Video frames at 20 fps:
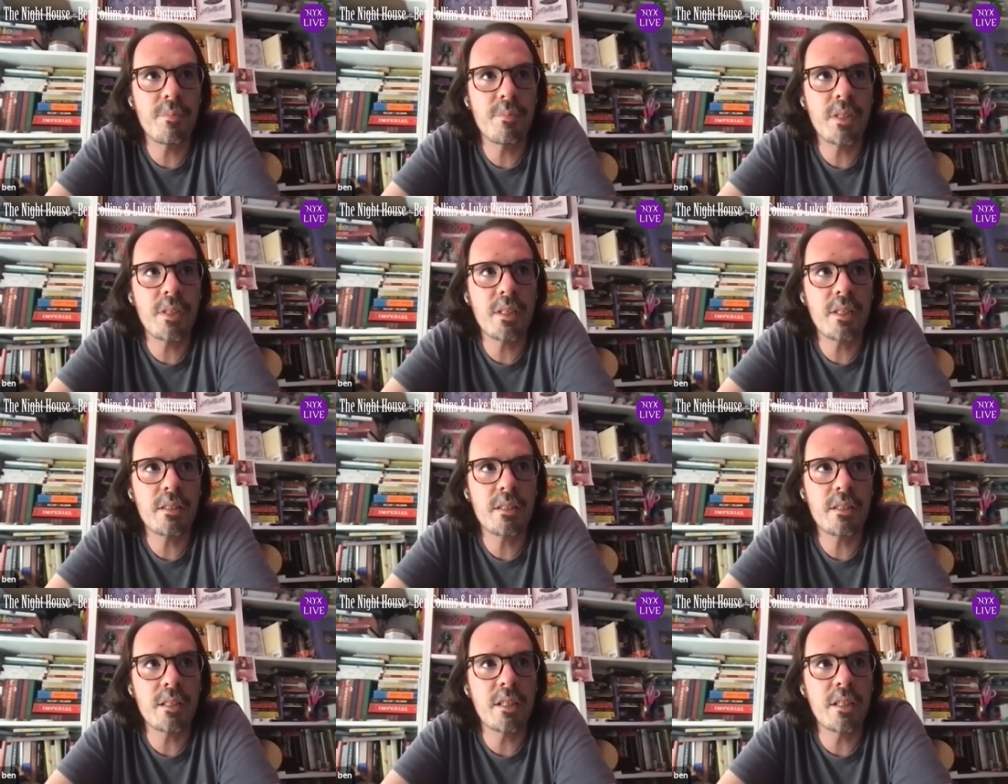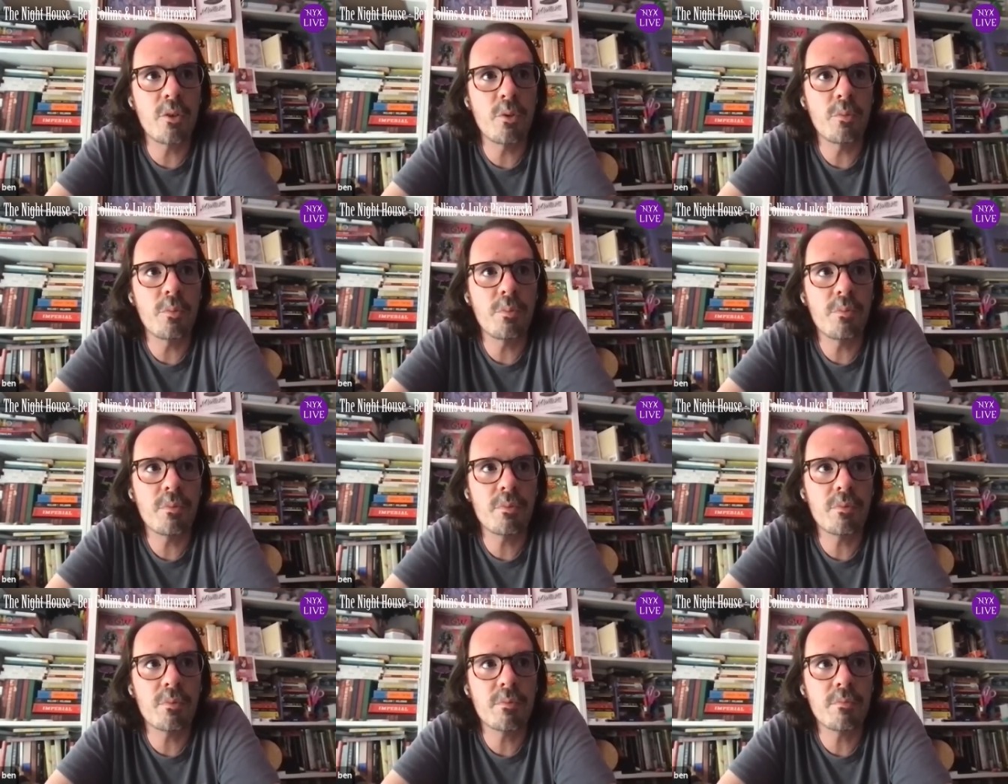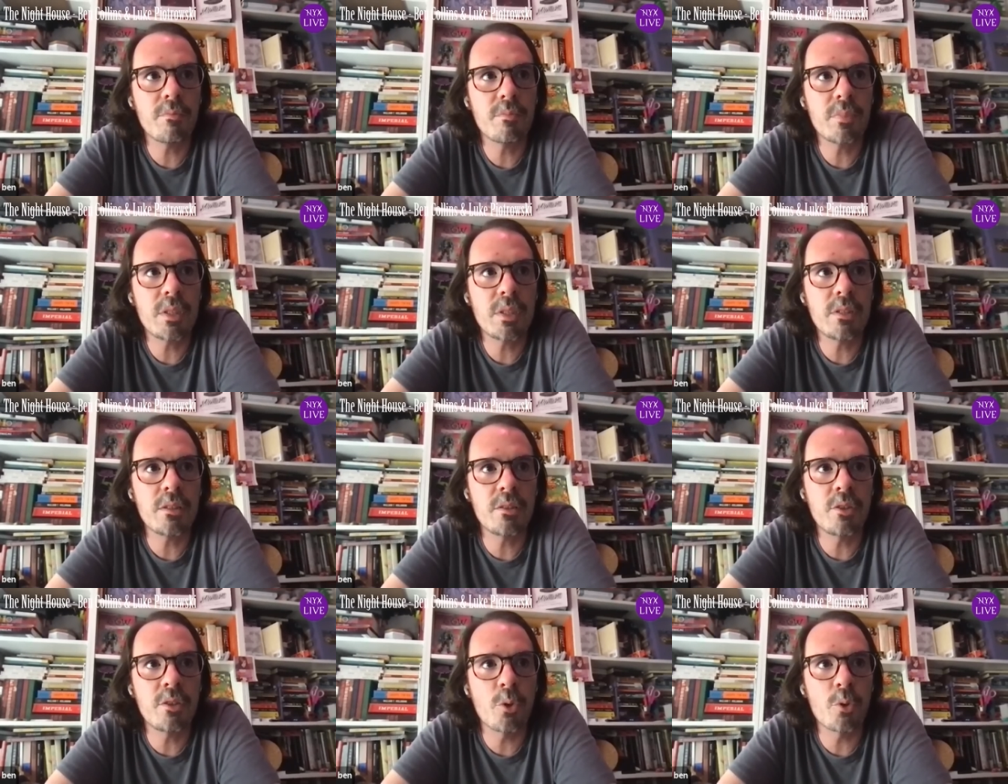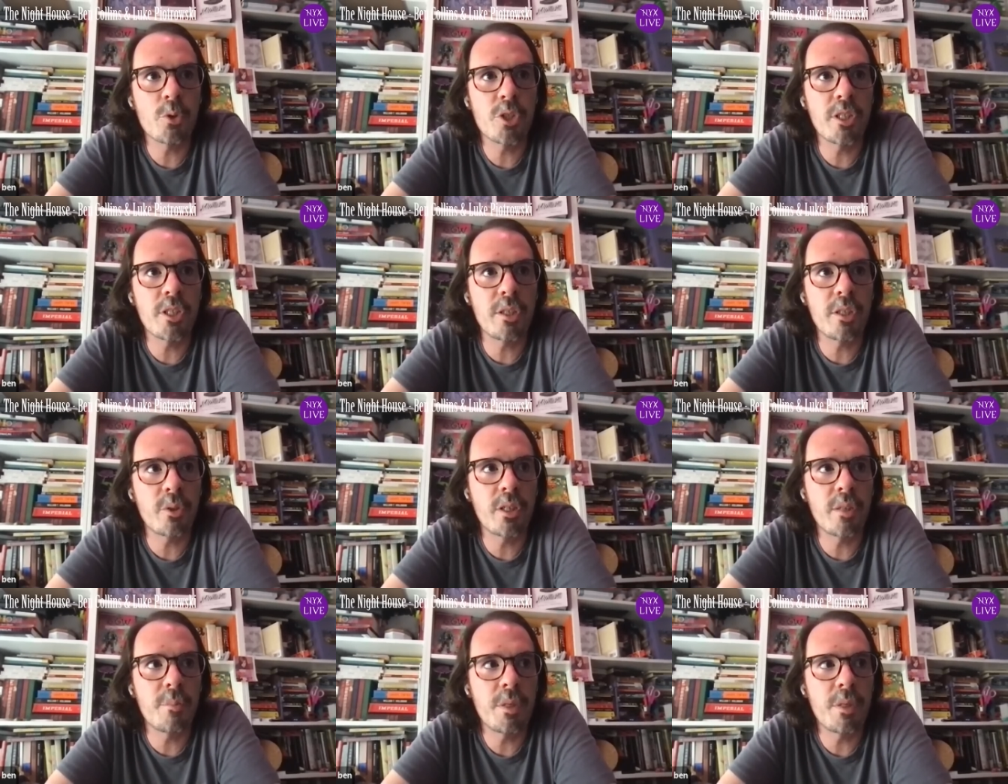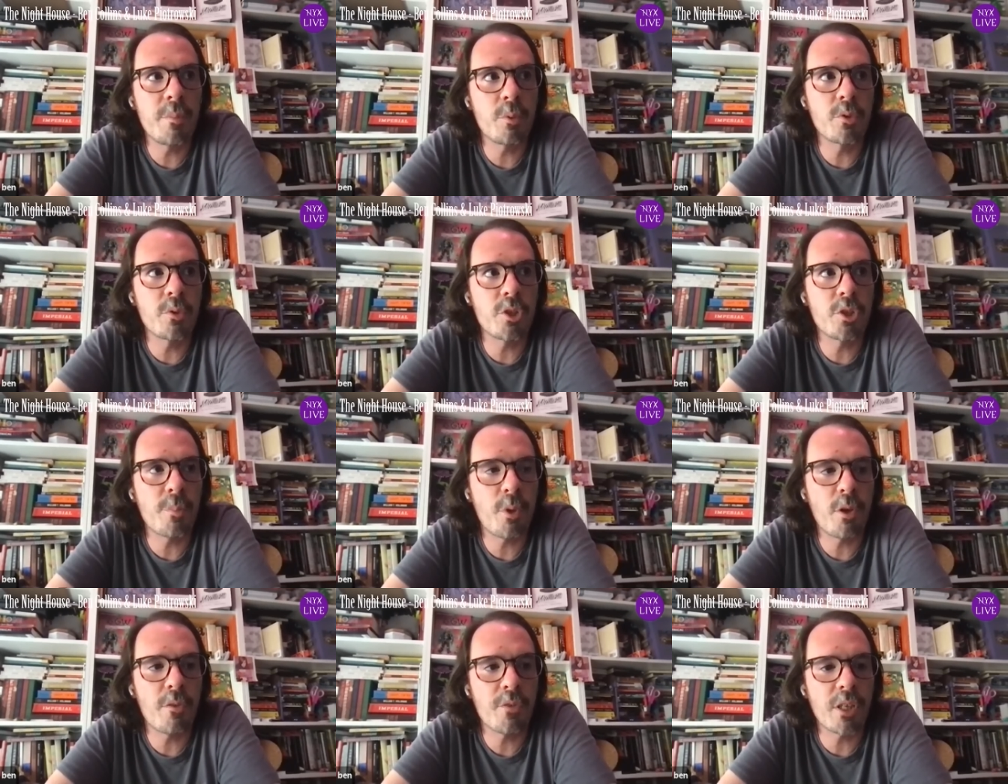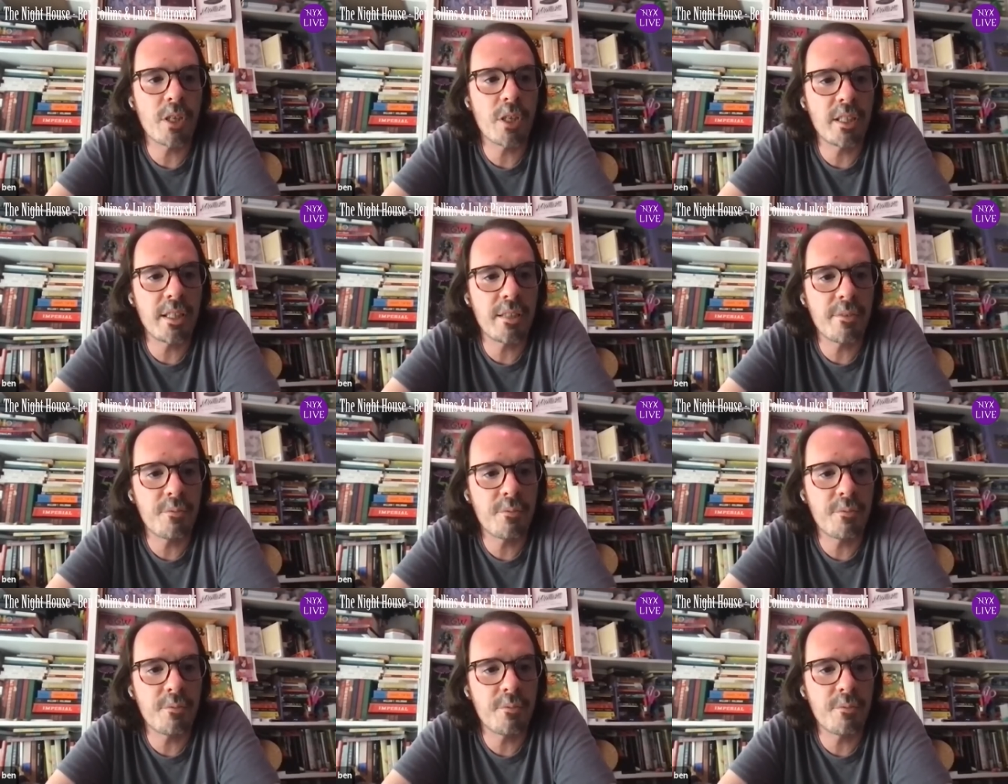It was like, what is scary about Halloween?